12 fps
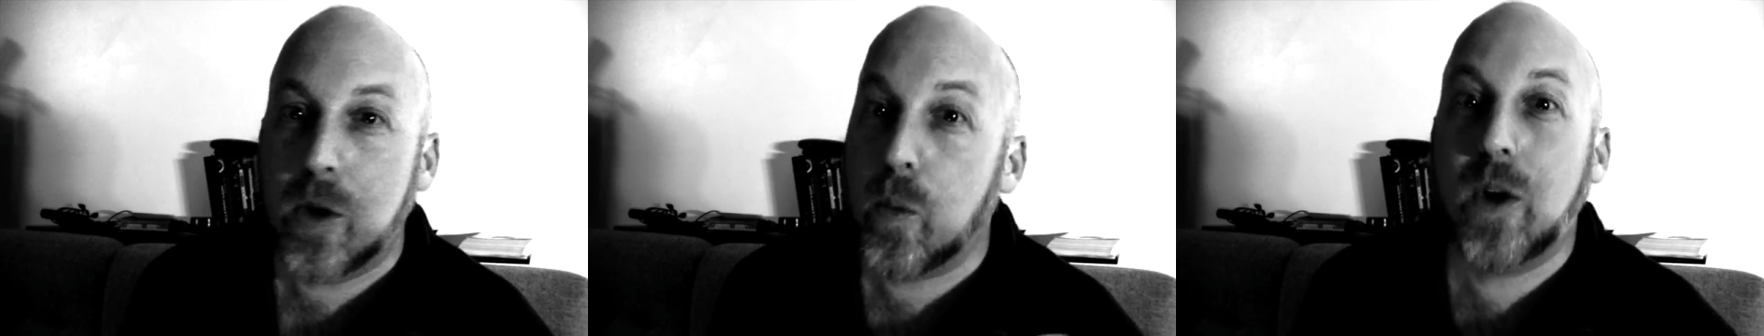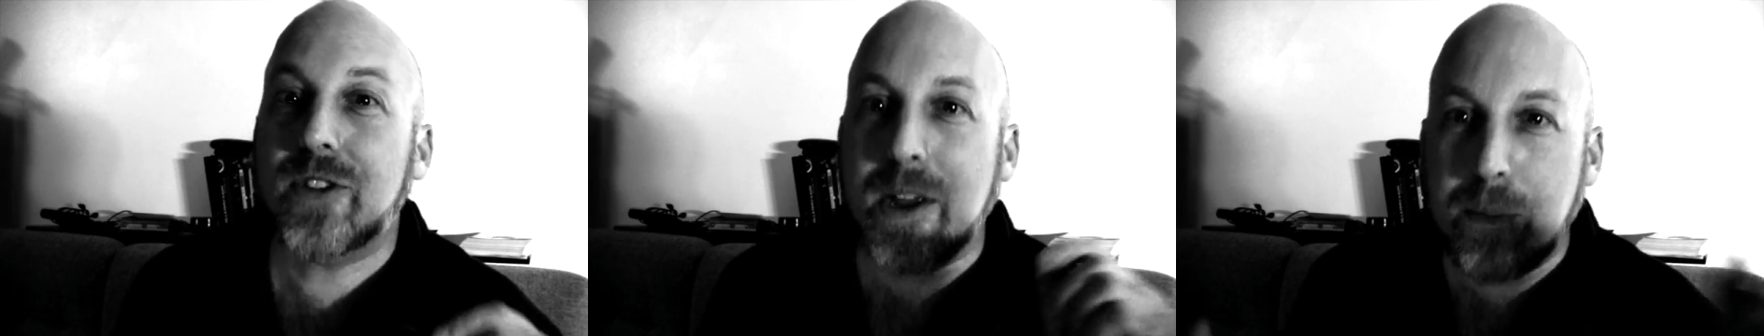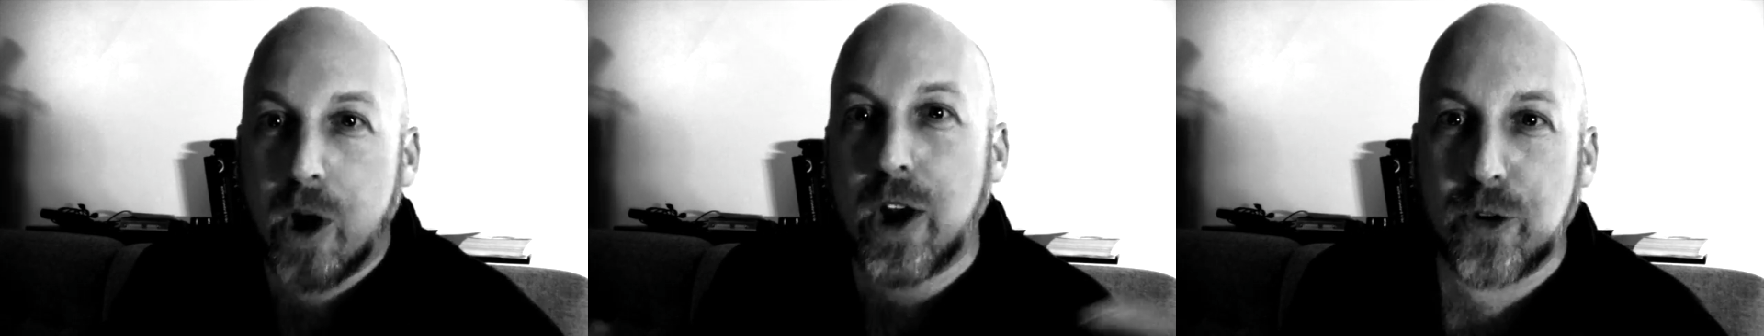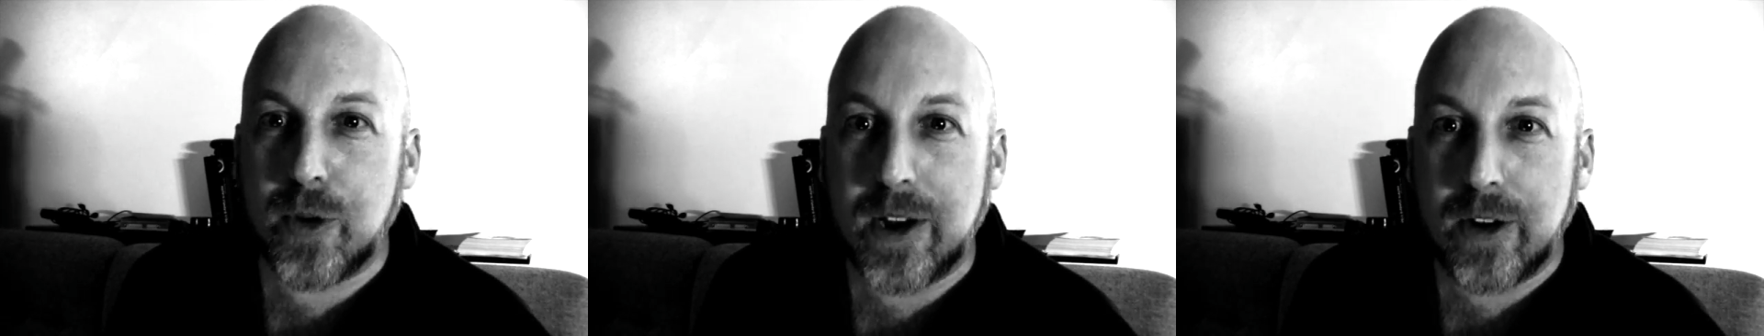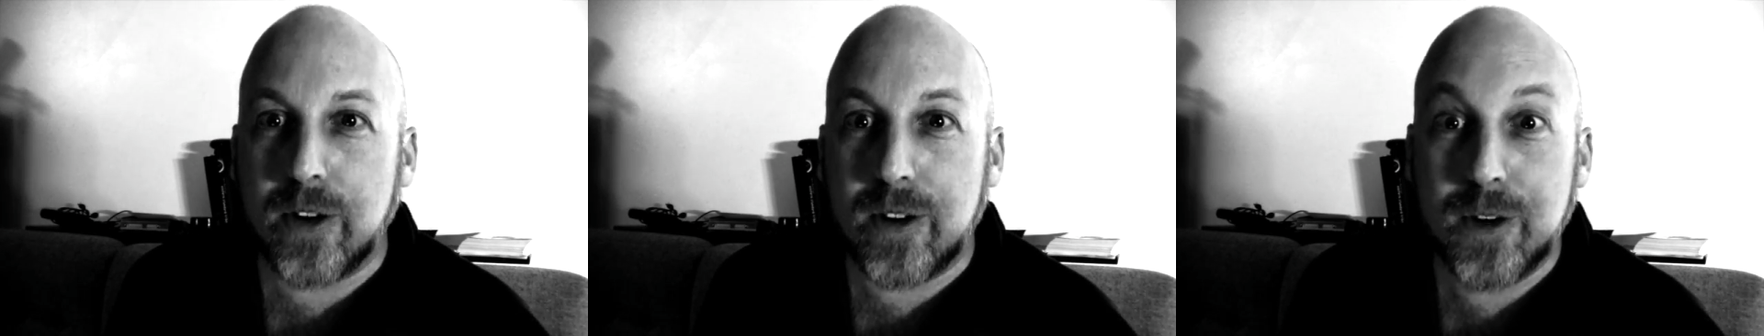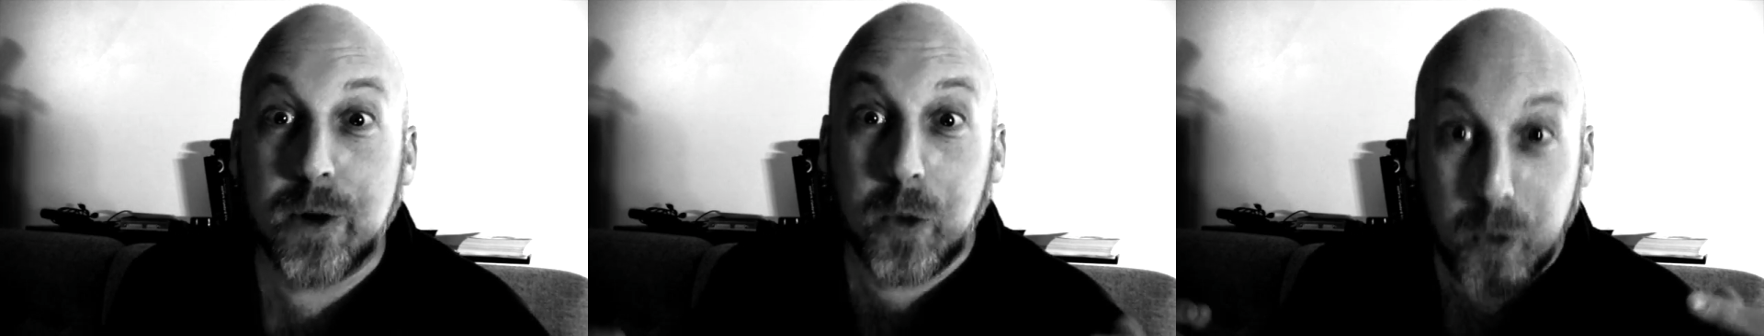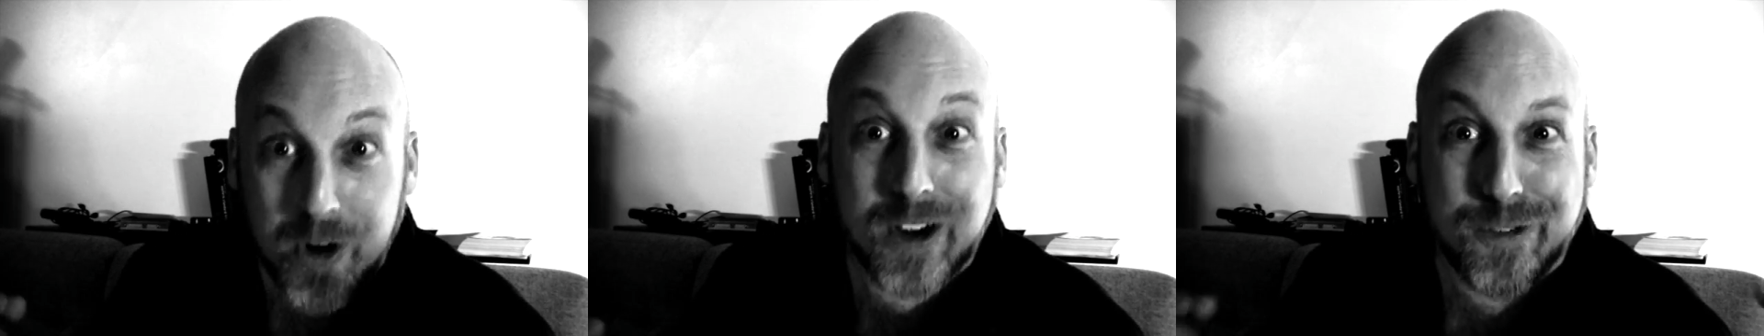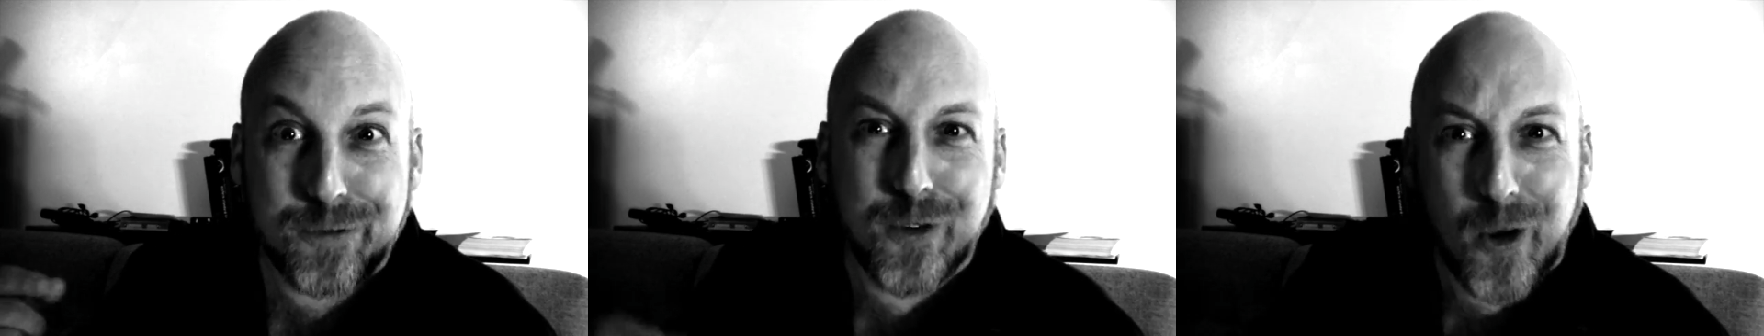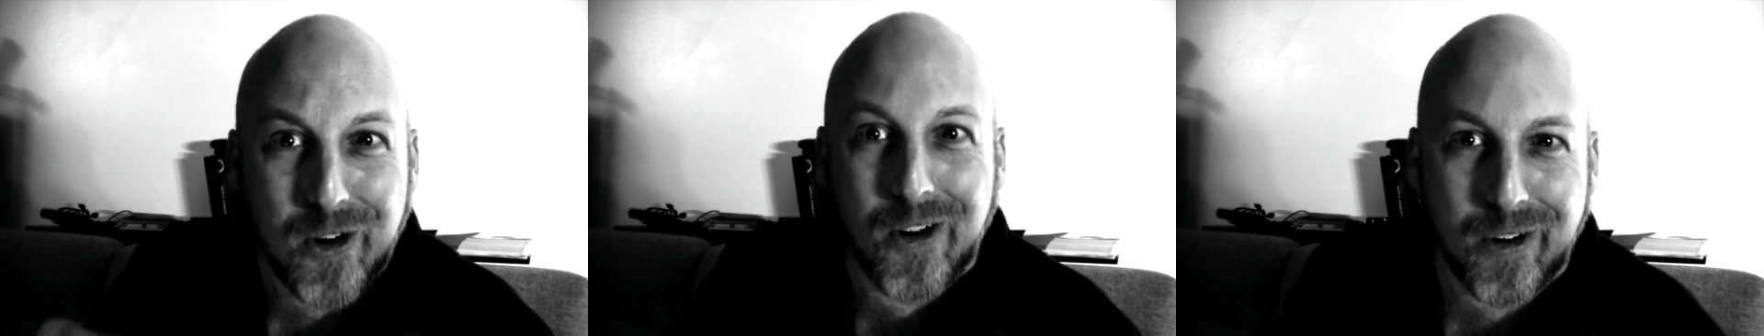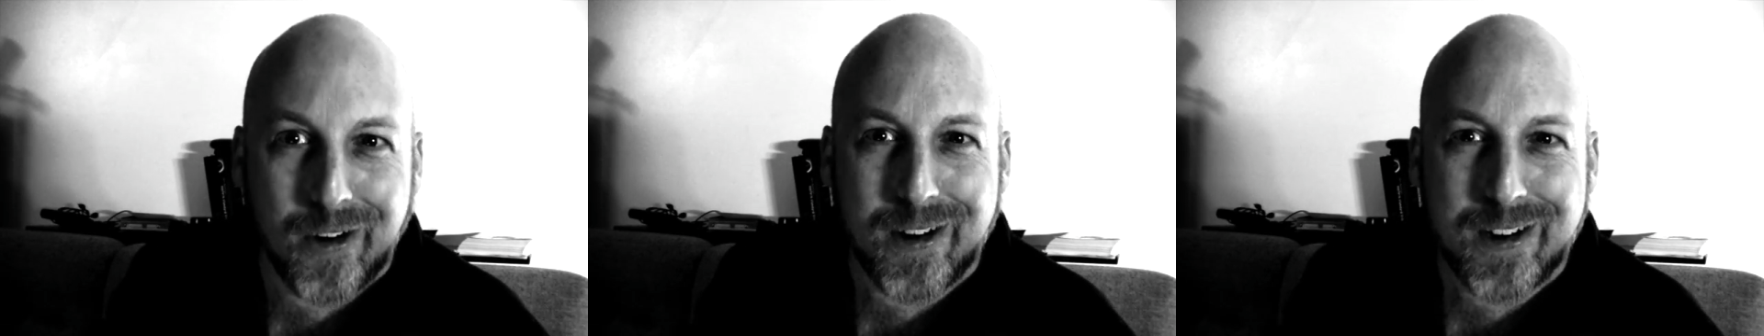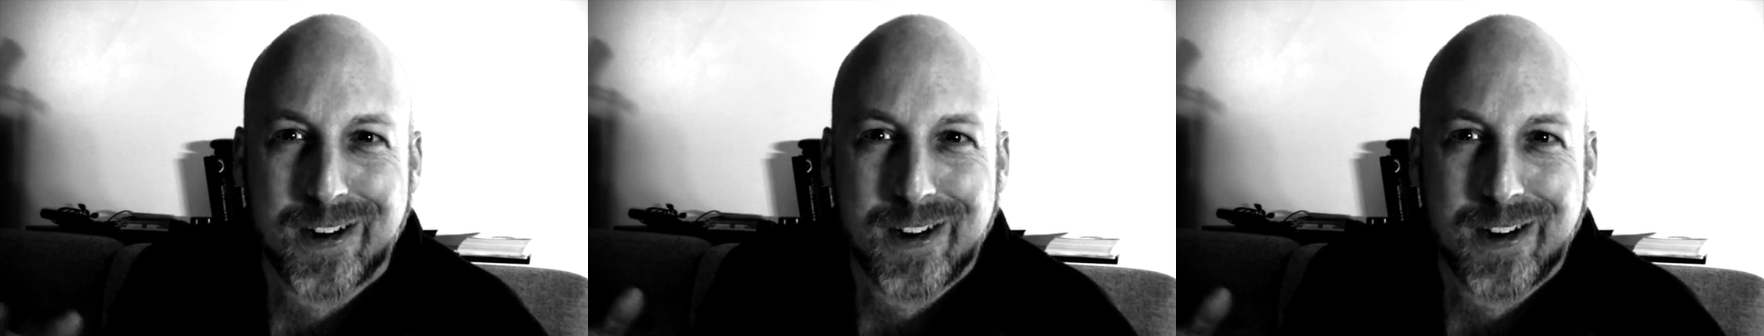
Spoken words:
was a moderator who worked for her.